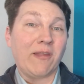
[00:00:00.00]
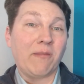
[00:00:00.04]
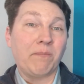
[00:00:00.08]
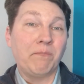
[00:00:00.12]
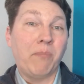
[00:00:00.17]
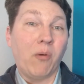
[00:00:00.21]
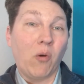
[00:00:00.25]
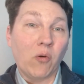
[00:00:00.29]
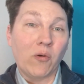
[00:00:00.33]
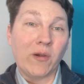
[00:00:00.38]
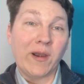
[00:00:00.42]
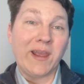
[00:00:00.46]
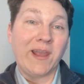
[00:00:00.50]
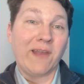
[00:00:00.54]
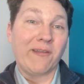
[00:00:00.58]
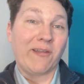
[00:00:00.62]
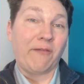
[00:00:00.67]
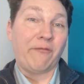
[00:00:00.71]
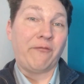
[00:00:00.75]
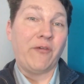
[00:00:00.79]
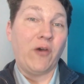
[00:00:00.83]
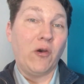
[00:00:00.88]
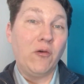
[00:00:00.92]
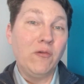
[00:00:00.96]
boring as a
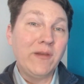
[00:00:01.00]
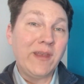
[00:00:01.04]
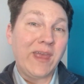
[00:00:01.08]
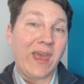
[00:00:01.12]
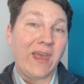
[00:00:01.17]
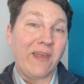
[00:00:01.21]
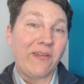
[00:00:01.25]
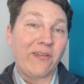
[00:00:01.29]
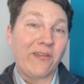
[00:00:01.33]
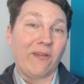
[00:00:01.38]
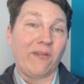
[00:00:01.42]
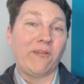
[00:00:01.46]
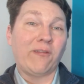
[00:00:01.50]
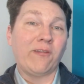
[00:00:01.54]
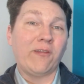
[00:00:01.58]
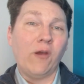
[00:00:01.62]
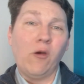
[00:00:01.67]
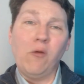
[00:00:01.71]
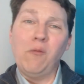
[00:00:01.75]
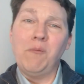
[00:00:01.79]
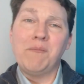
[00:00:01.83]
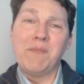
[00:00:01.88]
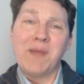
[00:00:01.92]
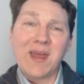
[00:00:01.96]
phone case has
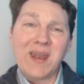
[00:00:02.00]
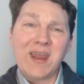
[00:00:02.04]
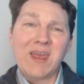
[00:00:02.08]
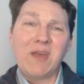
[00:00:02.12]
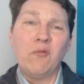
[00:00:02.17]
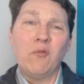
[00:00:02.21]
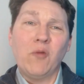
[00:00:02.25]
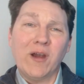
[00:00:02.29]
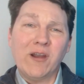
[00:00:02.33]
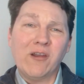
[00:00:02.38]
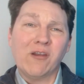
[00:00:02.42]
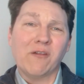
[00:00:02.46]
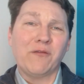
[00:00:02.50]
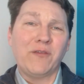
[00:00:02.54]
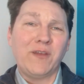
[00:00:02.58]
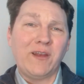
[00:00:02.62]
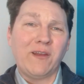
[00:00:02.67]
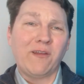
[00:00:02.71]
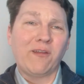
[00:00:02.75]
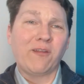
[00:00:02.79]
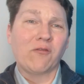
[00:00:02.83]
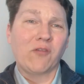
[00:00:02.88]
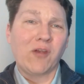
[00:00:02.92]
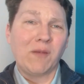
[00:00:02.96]
so many wonderfully
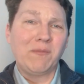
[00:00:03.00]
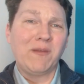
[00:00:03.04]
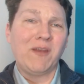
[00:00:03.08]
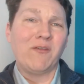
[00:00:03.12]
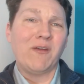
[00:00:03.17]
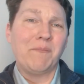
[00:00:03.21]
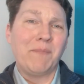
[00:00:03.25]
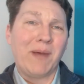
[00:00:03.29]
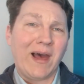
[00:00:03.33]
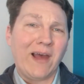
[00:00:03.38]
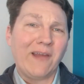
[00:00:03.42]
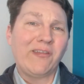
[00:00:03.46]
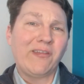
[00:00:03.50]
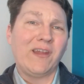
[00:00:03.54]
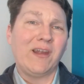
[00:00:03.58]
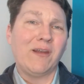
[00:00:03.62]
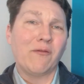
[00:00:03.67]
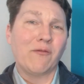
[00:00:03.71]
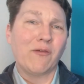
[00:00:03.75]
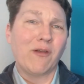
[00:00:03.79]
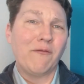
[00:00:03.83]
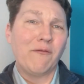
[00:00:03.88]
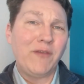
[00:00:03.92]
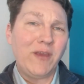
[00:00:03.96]
descriptive and
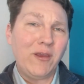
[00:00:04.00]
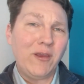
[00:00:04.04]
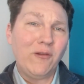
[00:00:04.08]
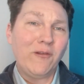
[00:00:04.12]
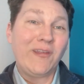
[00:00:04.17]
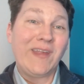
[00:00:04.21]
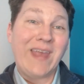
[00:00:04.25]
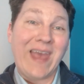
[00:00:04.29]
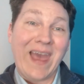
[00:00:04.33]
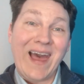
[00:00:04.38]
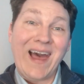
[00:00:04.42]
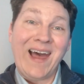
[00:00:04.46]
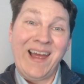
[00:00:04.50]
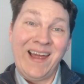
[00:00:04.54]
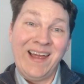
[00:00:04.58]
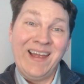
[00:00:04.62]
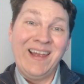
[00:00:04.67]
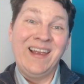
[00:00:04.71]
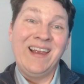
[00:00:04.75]
positive reviews, yeah,